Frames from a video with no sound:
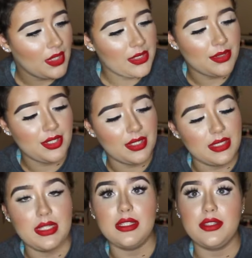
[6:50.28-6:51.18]
Especially
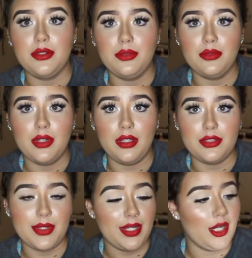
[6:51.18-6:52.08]
because these two
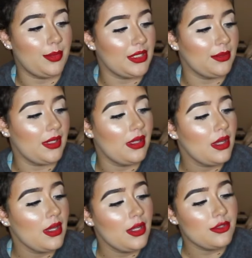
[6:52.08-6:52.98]
colors right here are pretty well.
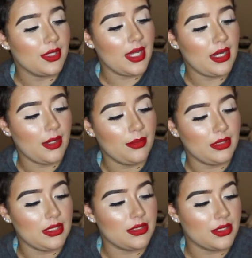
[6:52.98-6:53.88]
So again, I will
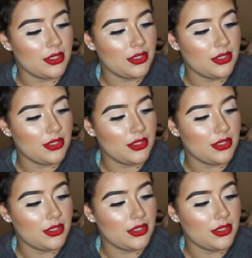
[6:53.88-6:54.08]
insert